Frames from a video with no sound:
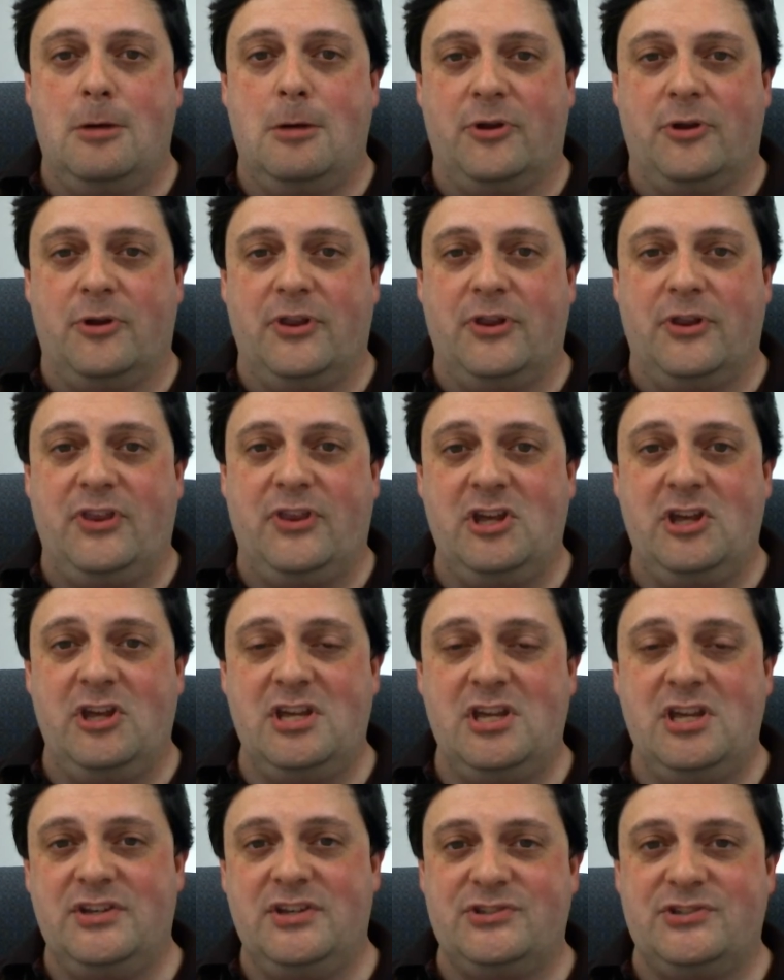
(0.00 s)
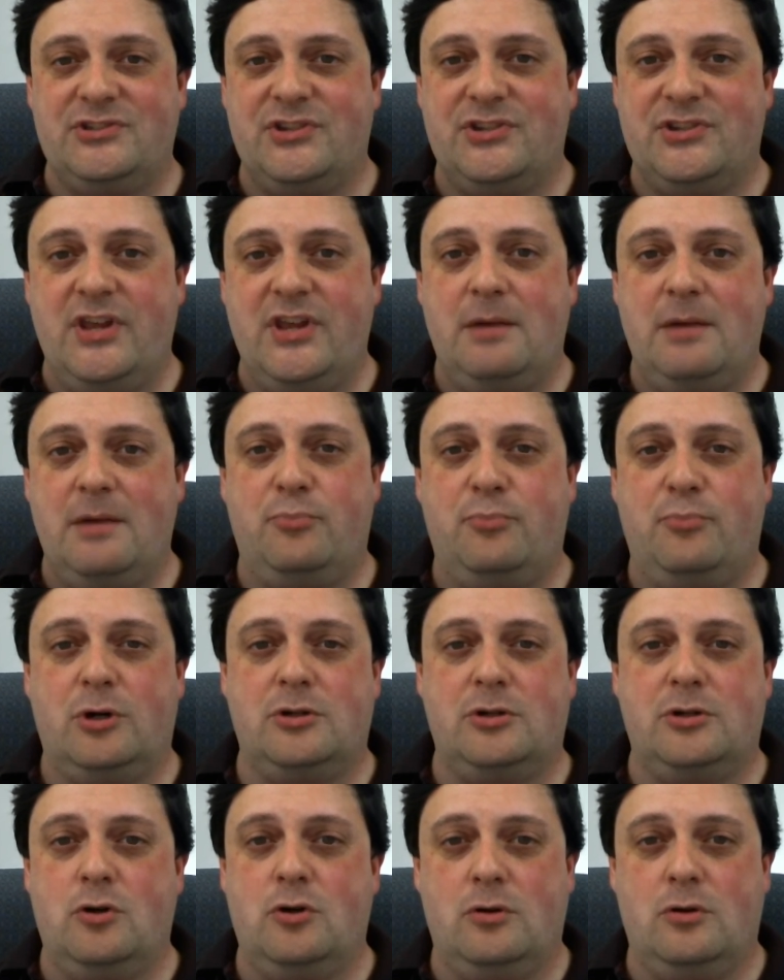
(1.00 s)
But the thing is, that
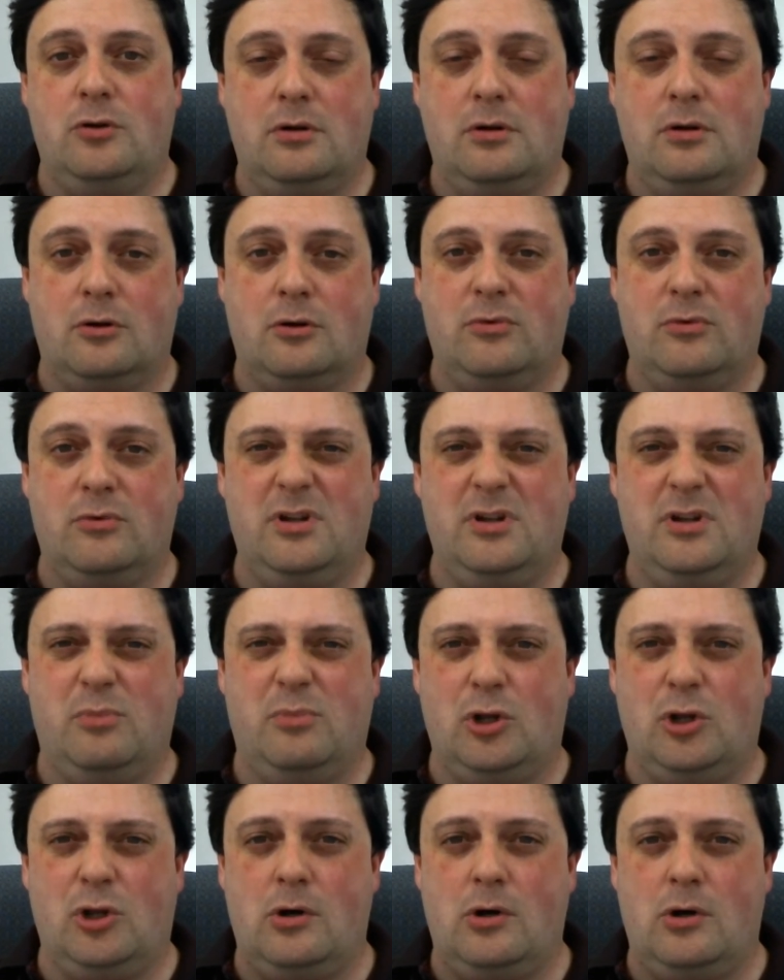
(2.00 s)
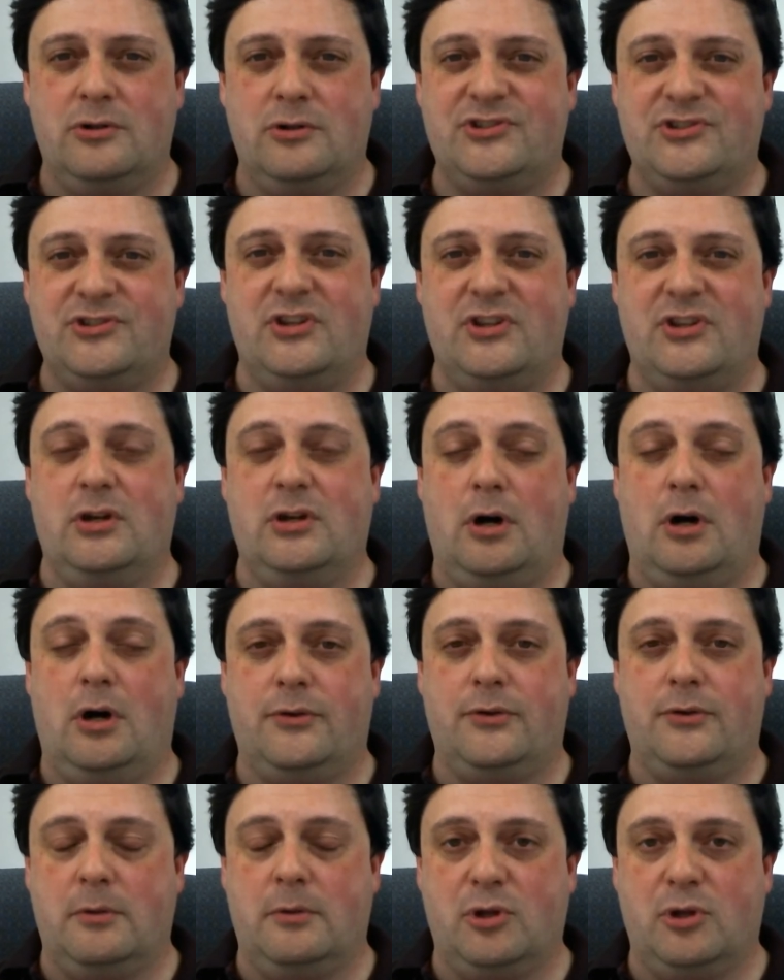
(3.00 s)
book no longer really belongs to the
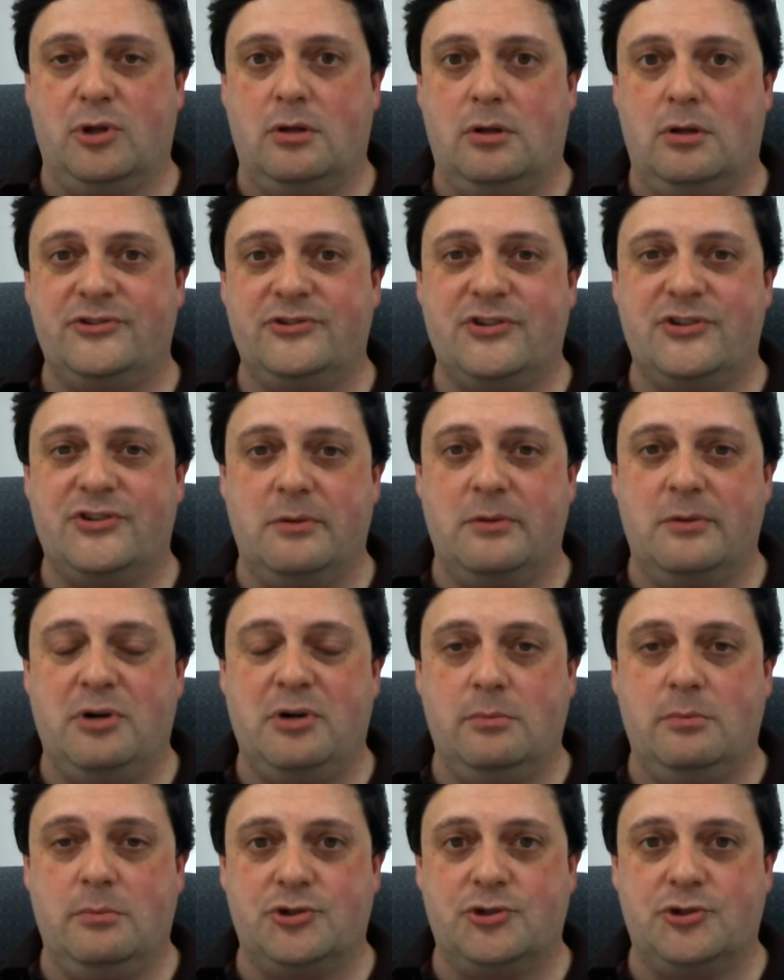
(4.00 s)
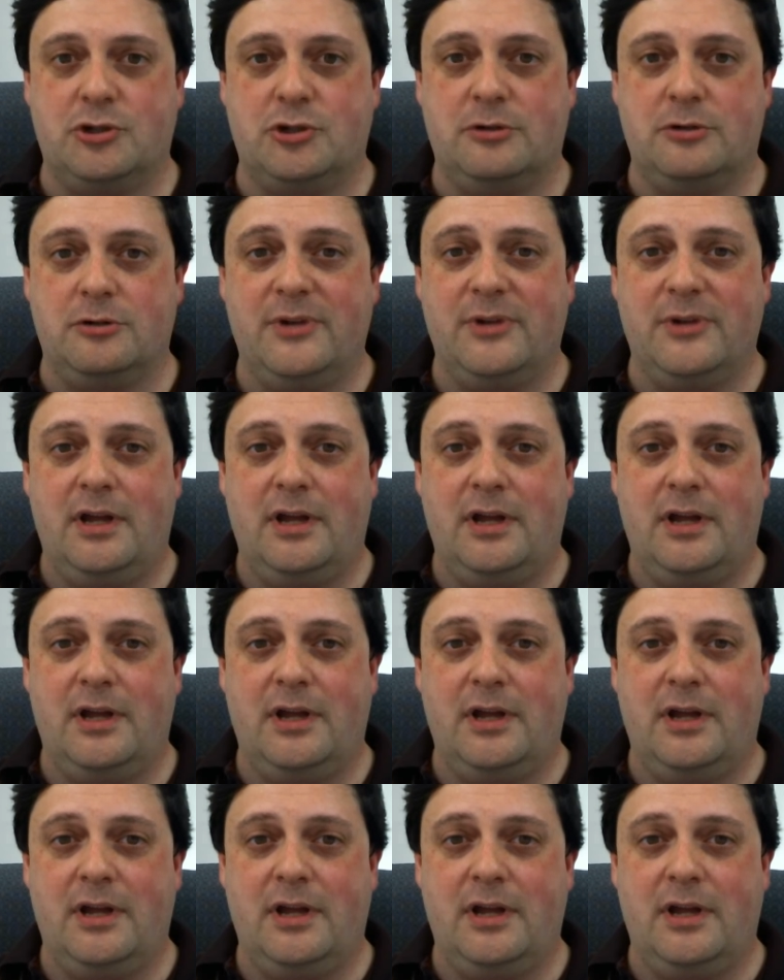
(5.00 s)
author. It belongs to the publisher.